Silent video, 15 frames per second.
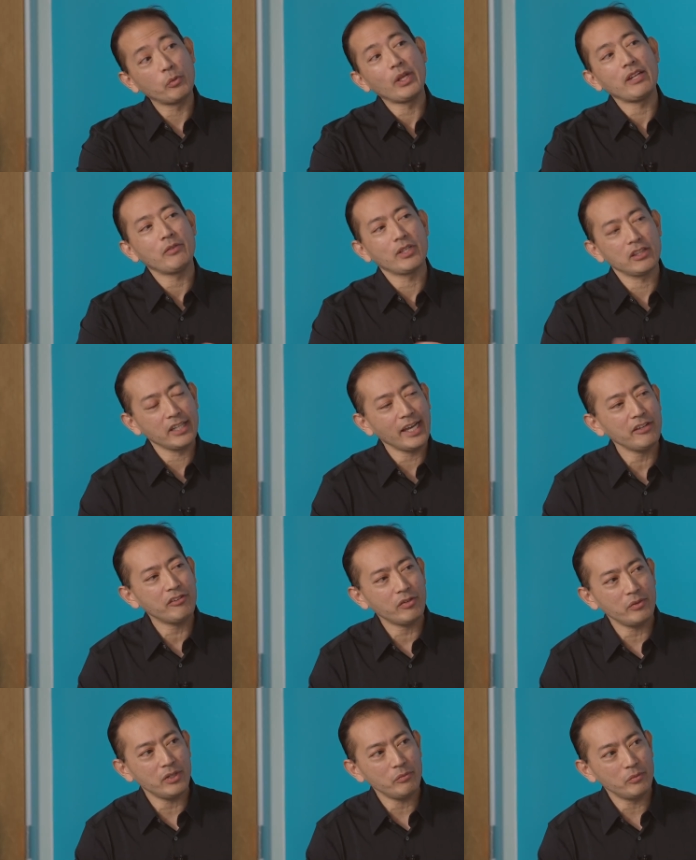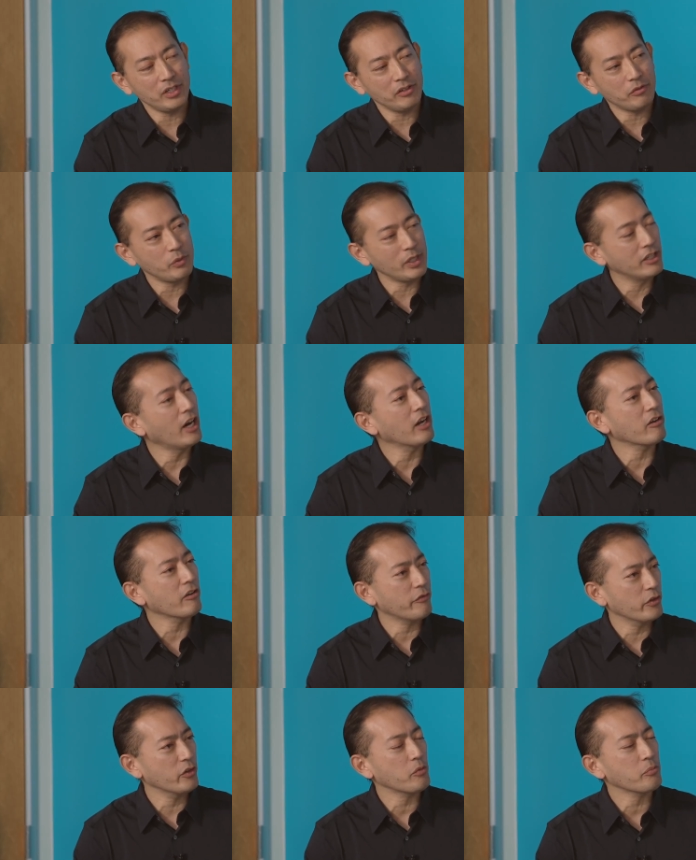the, what, what led to it was we got our
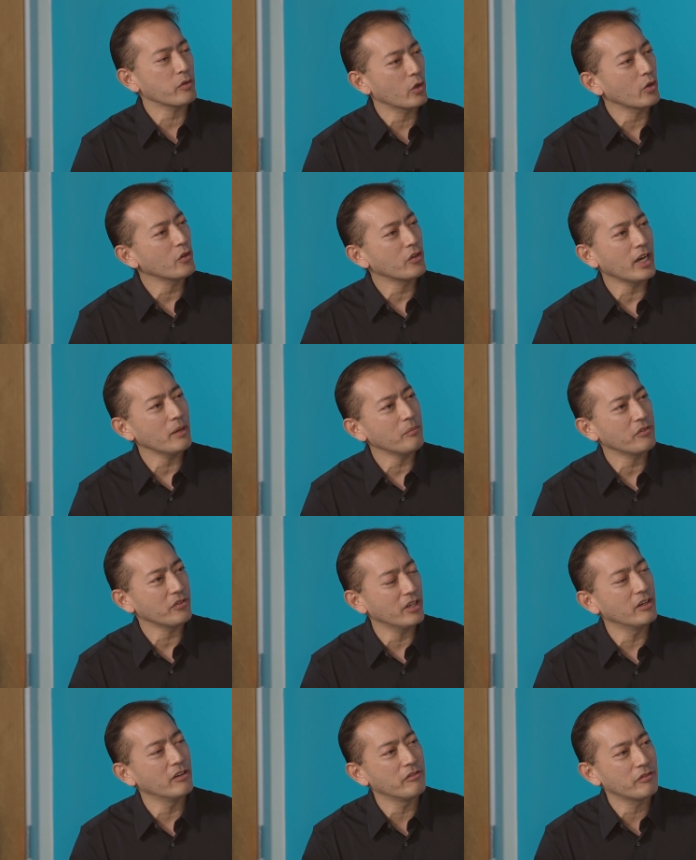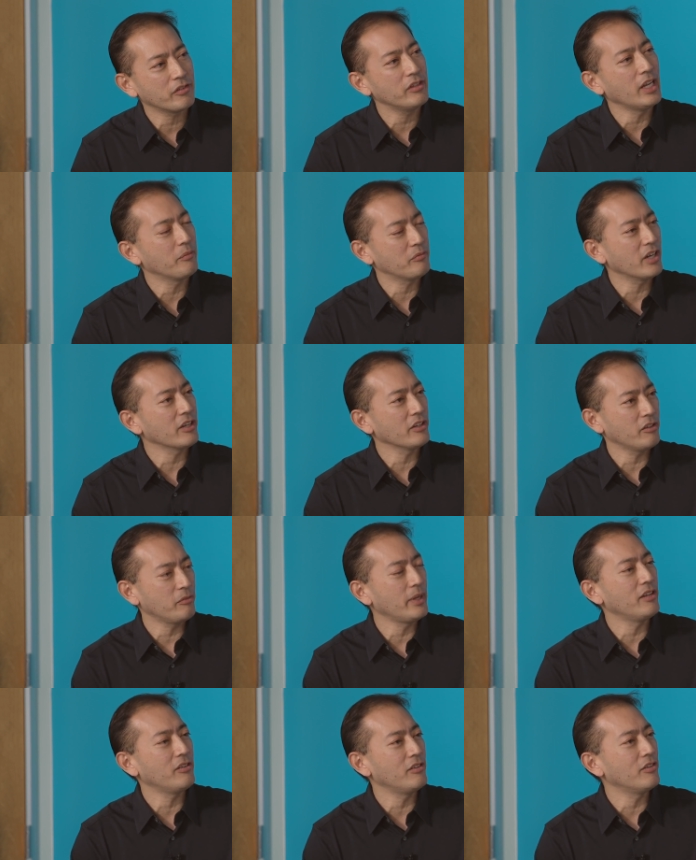first prototypes of Snapdragon
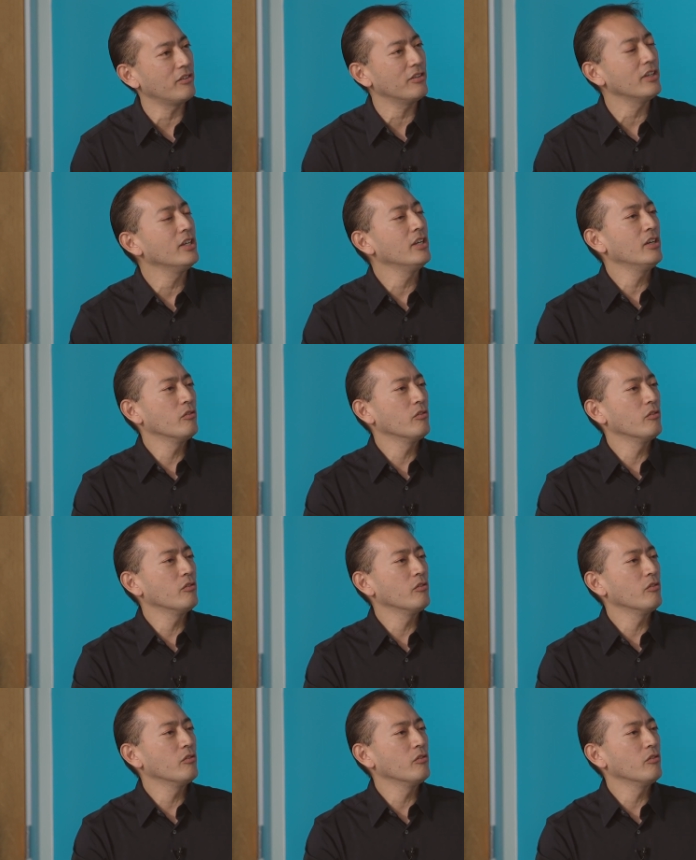Spaces